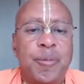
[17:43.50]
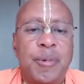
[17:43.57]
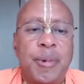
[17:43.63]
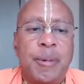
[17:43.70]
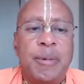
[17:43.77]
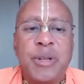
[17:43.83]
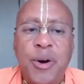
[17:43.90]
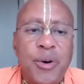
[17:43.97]

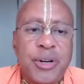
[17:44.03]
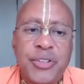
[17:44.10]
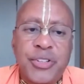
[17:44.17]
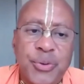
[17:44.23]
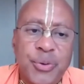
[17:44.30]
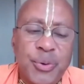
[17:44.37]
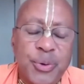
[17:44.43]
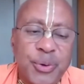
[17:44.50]
yoga
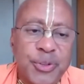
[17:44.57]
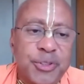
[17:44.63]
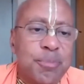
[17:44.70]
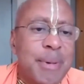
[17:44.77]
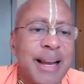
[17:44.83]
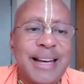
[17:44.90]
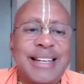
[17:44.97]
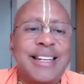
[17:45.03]
schools,
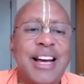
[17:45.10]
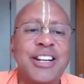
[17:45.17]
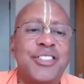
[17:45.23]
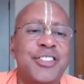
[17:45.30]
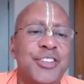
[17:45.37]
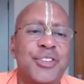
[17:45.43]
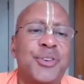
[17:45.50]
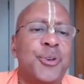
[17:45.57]

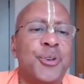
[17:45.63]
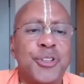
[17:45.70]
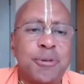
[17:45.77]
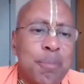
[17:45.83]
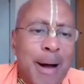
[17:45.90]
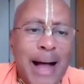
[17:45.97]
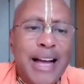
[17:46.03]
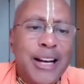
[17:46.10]
meditation schools,
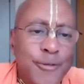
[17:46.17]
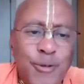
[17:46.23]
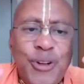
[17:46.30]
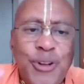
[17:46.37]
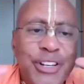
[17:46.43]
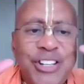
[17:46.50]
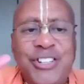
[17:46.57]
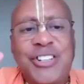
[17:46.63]

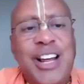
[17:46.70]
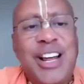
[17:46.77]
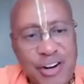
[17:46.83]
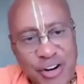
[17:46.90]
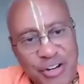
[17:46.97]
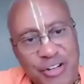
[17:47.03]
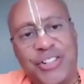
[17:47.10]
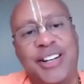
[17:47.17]
mindfulness
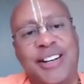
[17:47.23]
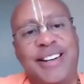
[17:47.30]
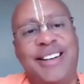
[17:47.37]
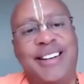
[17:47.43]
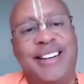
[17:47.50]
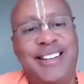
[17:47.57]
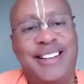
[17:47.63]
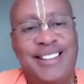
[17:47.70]
centers
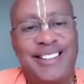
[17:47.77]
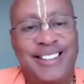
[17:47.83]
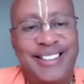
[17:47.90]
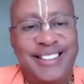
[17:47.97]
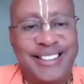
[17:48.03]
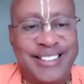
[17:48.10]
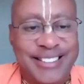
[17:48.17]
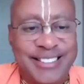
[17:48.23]

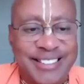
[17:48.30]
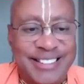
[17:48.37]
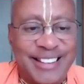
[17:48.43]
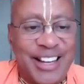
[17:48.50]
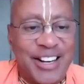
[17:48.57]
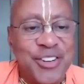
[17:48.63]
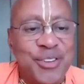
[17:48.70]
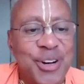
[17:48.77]

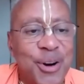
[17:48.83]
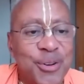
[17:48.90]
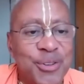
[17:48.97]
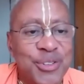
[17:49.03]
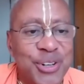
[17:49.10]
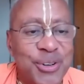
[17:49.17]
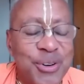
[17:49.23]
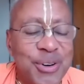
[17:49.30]
can you go
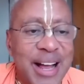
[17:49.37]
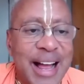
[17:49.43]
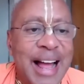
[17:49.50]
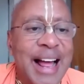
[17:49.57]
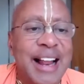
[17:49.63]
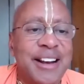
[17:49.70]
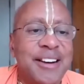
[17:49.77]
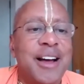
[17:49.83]
to
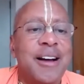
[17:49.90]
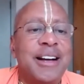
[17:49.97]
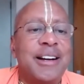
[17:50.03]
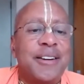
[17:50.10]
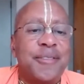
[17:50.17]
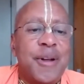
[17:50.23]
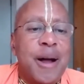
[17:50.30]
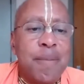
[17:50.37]
and
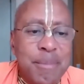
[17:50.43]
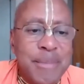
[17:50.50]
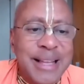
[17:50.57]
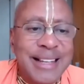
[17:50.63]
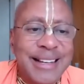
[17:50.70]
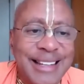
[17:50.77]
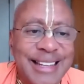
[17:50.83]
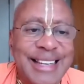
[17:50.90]

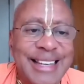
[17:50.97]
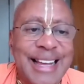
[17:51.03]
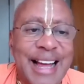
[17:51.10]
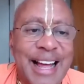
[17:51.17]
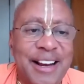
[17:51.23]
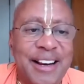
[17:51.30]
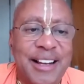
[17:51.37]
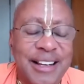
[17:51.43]
immediately
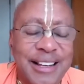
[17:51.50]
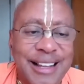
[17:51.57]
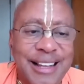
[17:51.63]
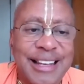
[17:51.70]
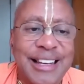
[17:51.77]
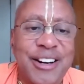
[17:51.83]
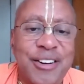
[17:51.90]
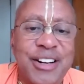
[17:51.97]
get
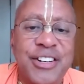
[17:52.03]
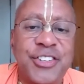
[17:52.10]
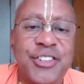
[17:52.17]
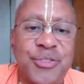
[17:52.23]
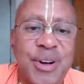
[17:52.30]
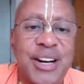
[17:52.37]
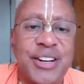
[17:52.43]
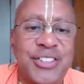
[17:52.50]
clear
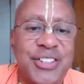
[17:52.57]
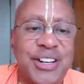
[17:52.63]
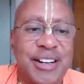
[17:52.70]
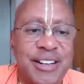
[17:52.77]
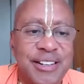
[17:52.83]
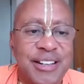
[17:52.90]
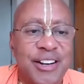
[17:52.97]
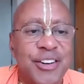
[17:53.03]
instruction
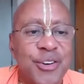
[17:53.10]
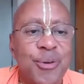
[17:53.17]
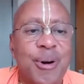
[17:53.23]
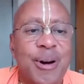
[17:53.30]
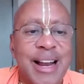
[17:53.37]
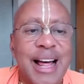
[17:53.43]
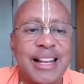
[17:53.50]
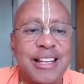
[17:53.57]
that you are
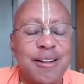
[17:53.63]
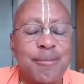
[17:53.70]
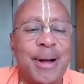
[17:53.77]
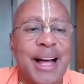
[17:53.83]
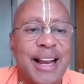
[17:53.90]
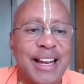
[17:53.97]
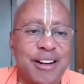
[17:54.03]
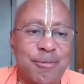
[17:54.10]
not the
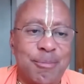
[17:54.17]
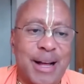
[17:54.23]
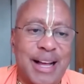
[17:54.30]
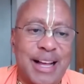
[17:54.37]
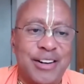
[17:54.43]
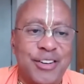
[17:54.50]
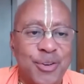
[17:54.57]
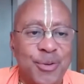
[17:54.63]
body and
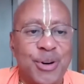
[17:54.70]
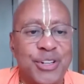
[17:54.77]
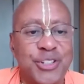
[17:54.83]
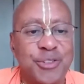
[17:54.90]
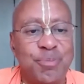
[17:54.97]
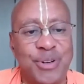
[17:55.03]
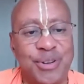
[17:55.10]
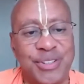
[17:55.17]
mind, you are
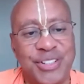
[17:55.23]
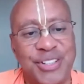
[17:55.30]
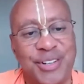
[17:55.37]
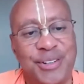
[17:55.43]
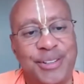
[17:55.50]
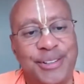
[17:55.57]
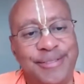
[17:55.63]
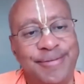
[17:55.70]
spirit
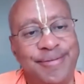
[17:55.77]
soul?